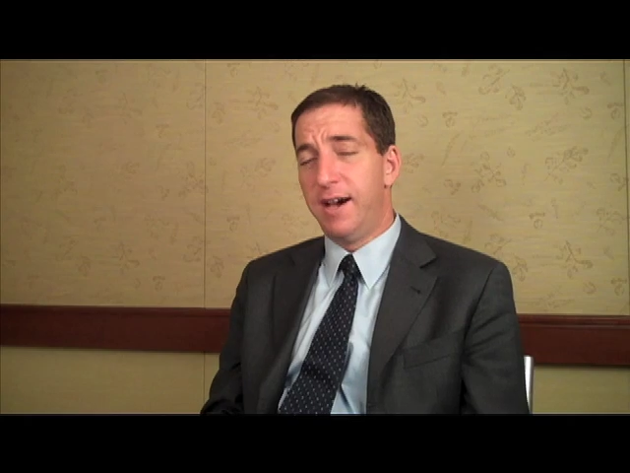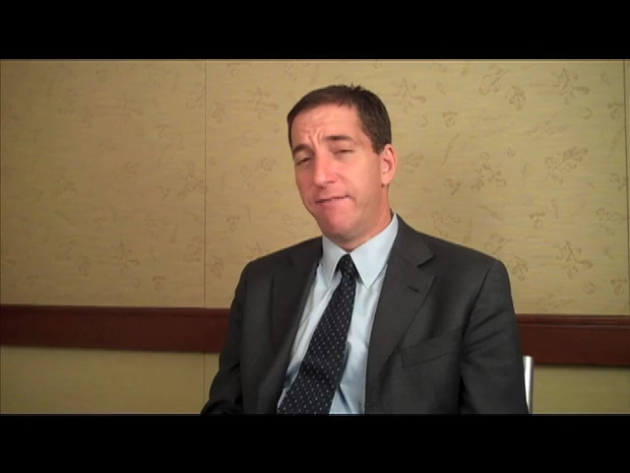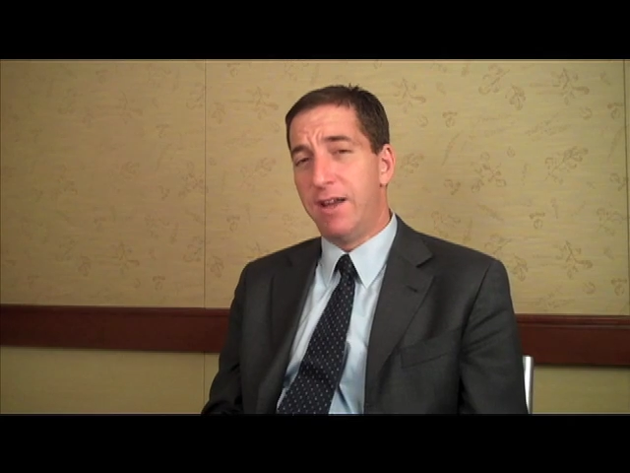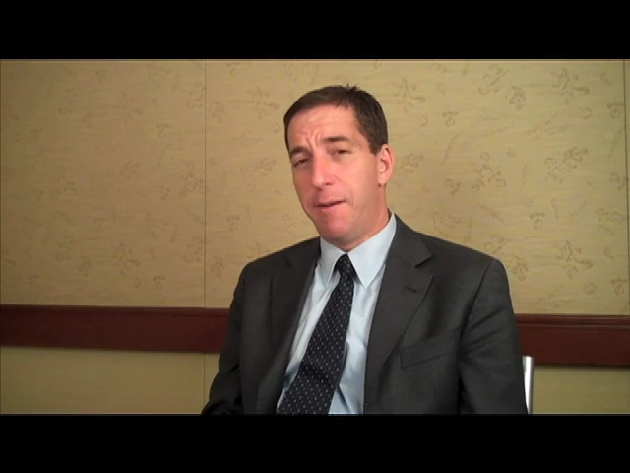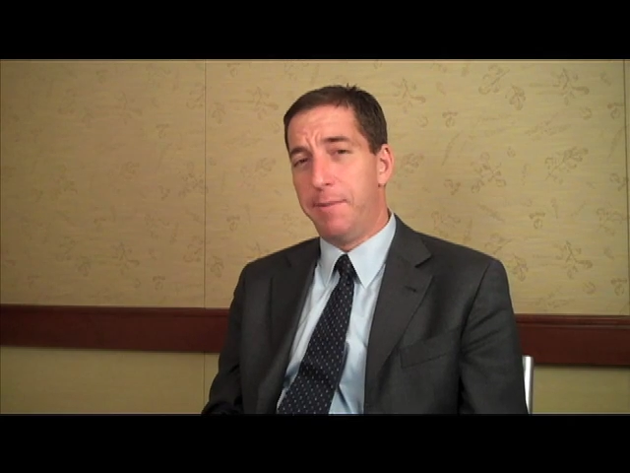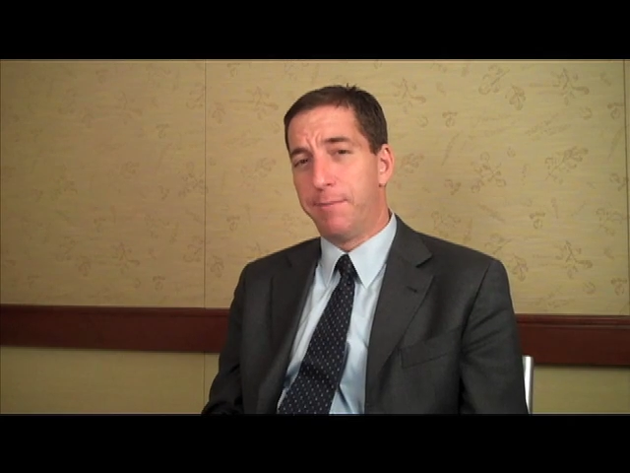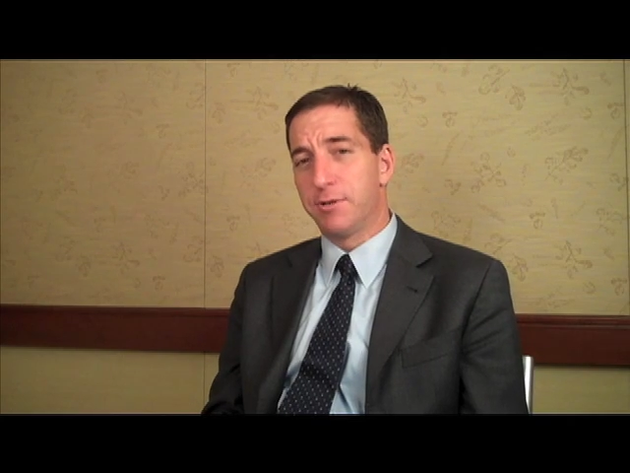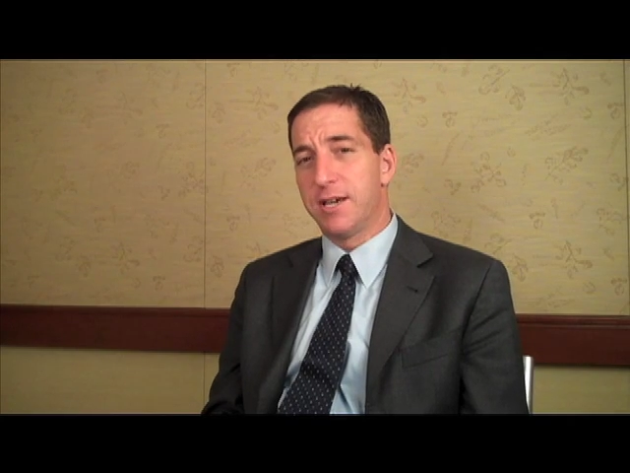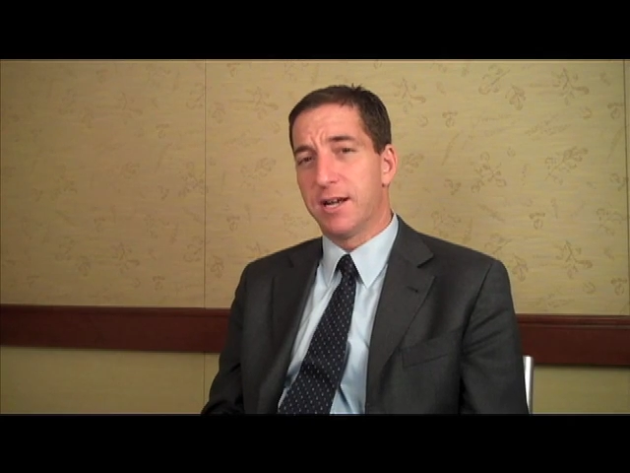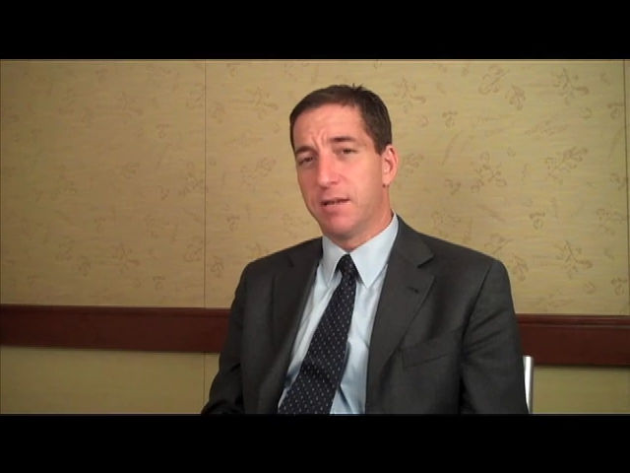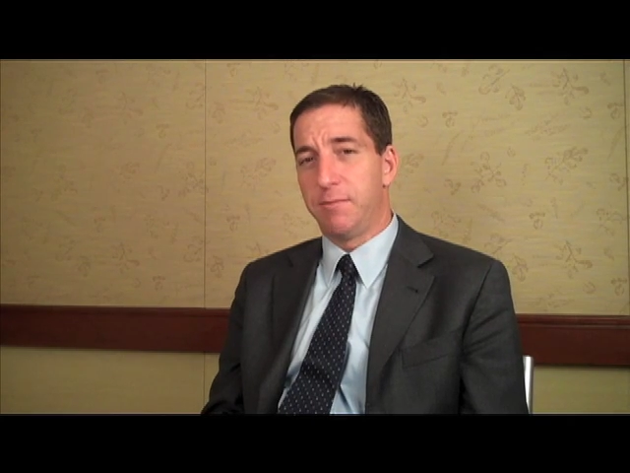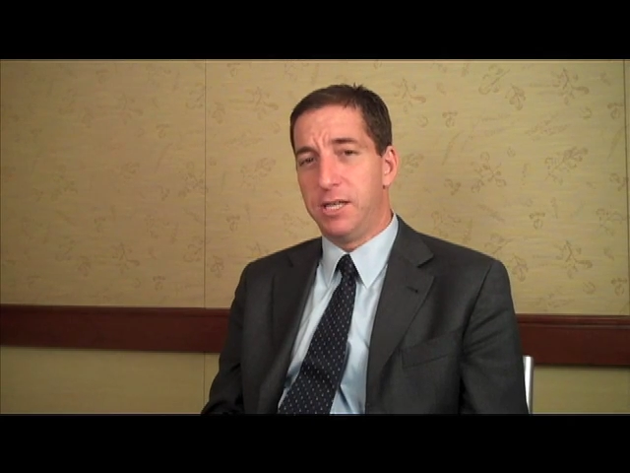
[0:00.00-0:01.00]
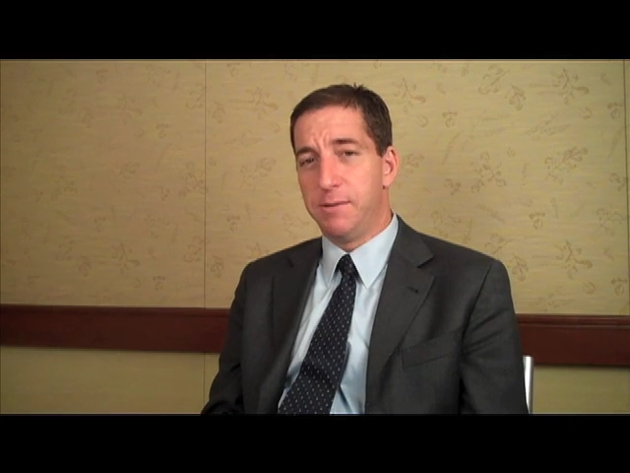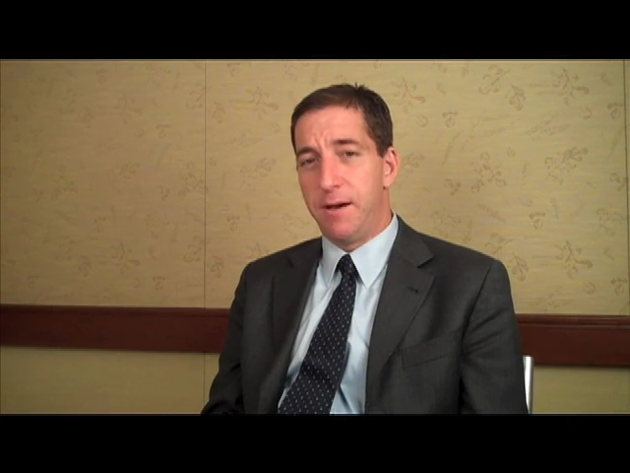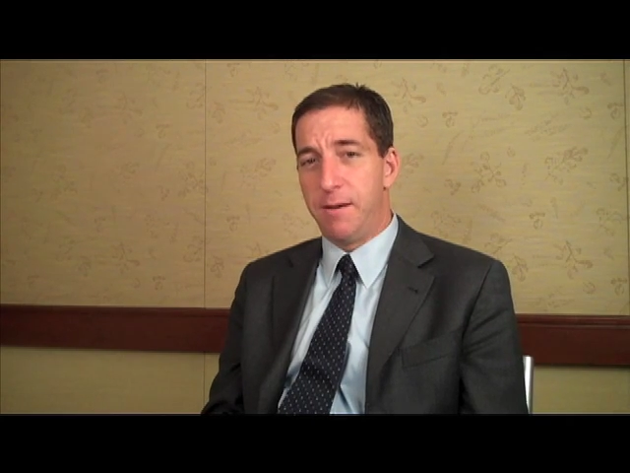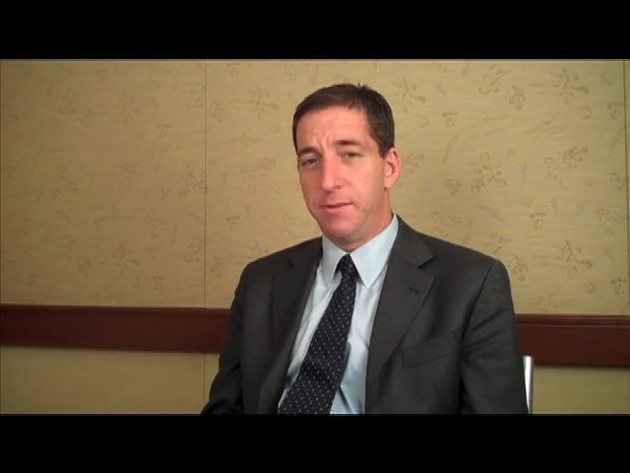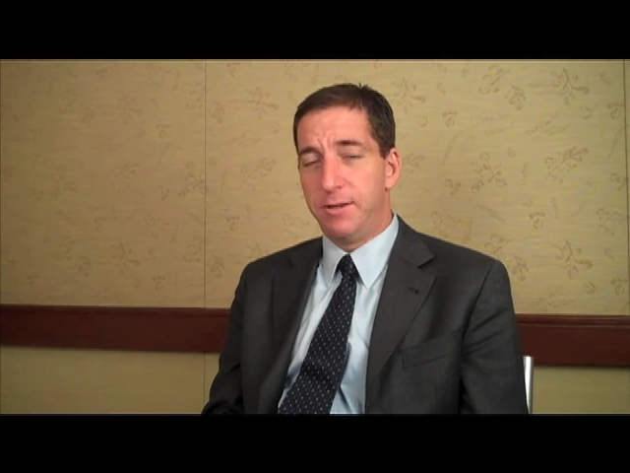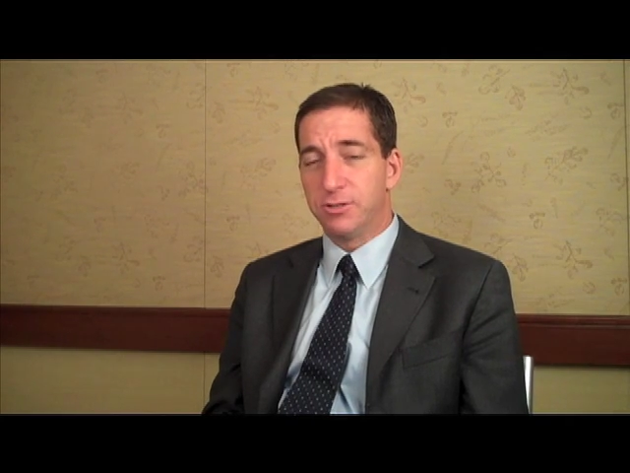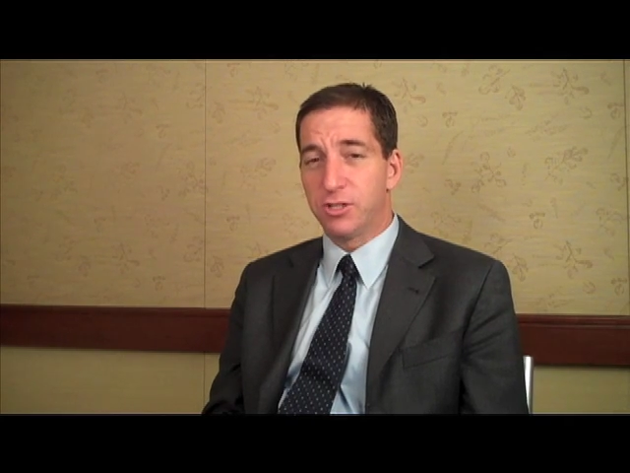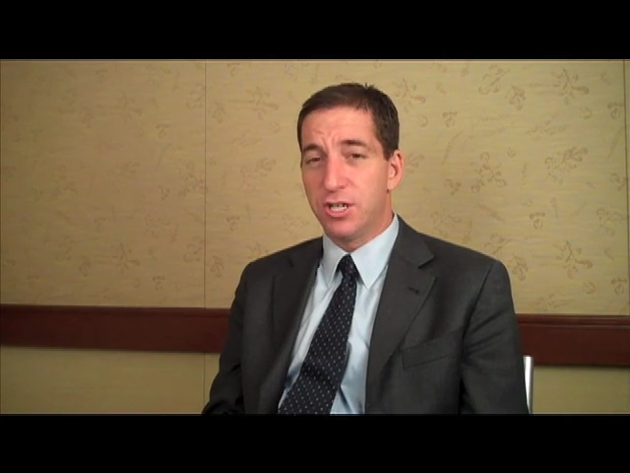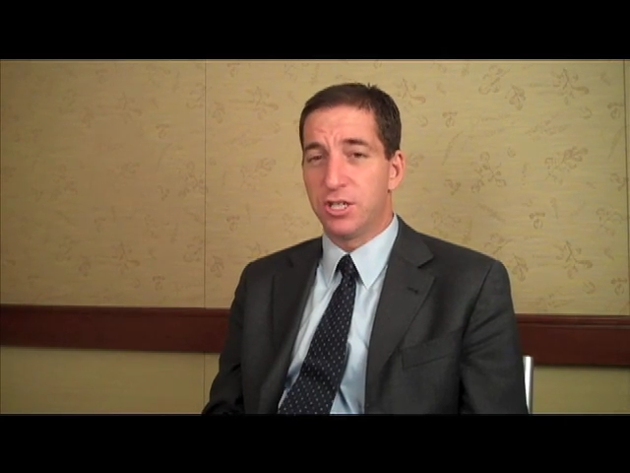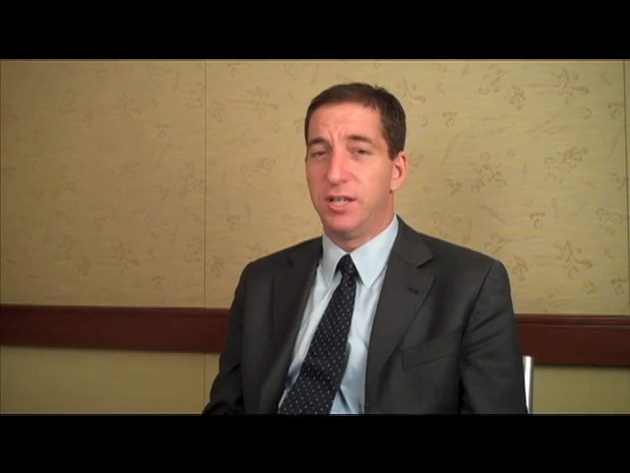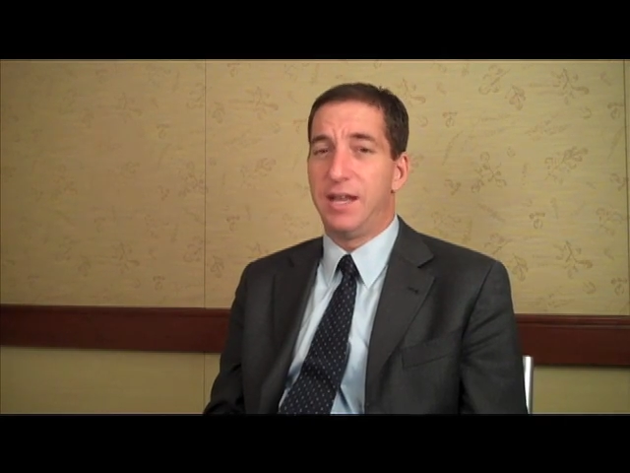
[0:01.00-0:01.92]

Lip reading: have now been protected by the Obama administration,